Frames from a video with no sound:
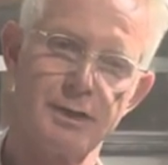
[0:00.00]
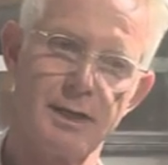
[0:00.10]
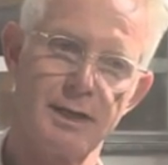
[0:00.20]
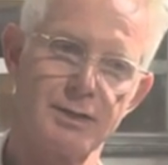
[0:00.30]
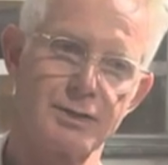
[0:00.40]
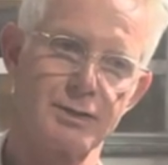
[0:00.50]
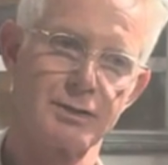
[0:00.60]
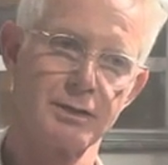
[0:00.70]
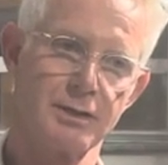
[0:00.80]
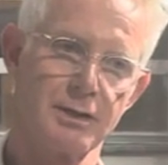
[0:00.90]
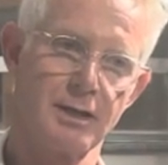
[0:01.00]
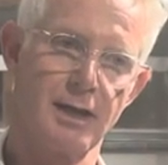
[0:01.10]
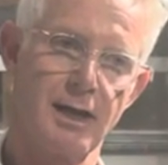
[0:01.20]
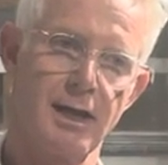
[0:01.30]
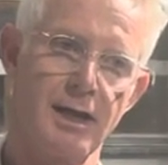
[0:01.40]
that
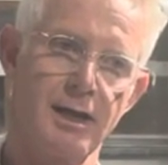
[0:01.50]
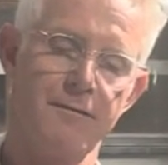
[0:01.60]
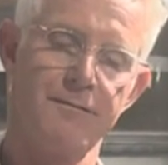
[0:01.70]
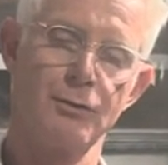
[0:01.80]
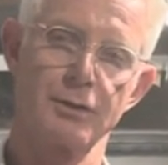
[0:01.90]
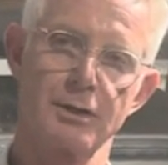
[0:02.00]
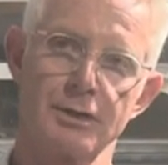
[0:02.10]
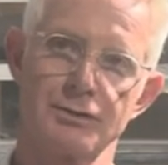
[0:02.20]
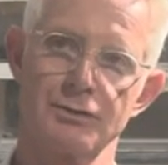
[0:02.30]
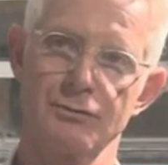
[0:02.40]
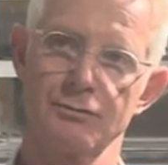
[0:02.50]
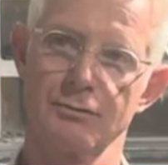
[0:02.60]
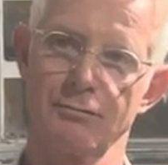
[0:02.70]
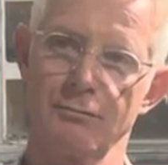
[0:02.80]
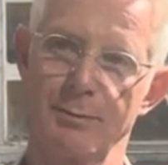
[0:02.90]
if you are going to
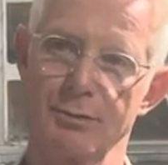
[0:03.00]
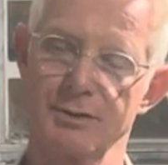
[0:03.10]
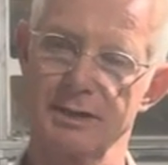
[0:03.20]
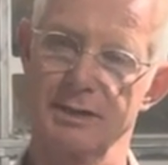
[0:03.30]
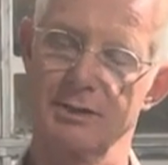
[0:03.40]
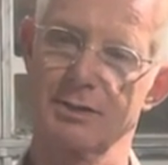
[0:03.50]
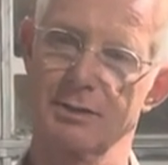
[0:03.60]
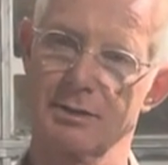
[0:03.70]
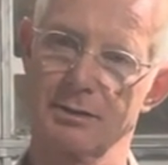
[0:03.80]
represent